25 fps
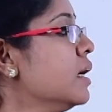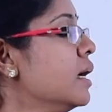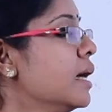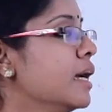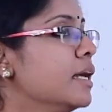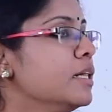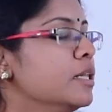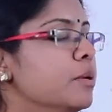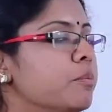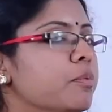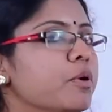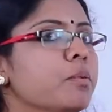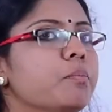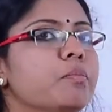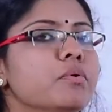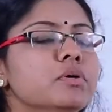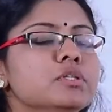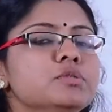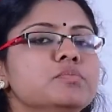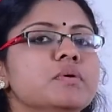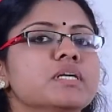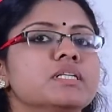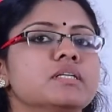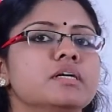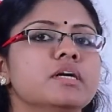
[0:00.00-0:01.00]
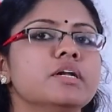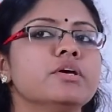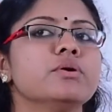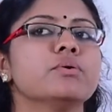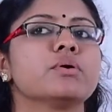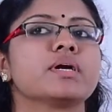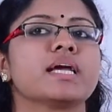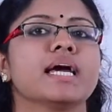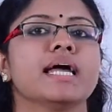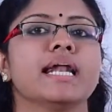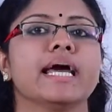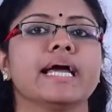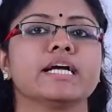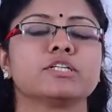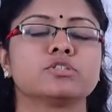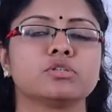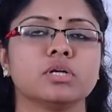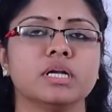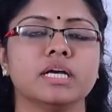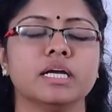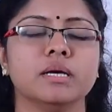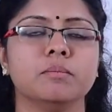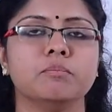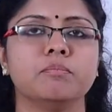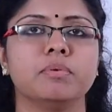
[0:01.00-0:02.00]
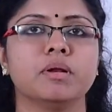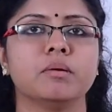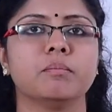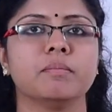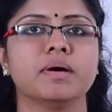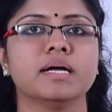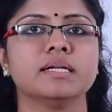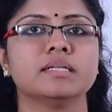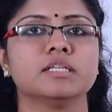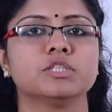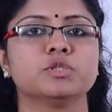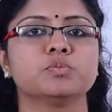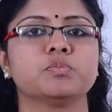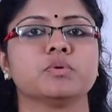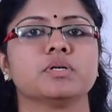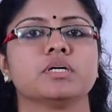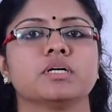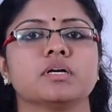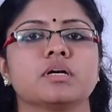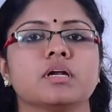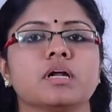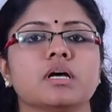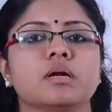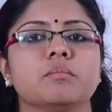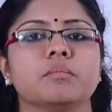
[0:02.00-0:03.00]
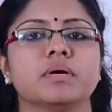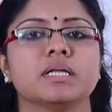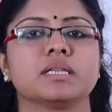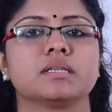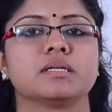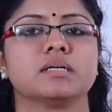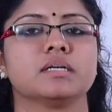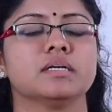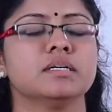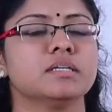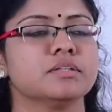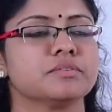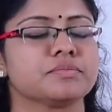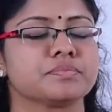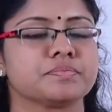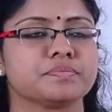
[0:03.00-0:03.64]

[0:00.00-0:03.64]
In the proposed method you can actually implement this particular method,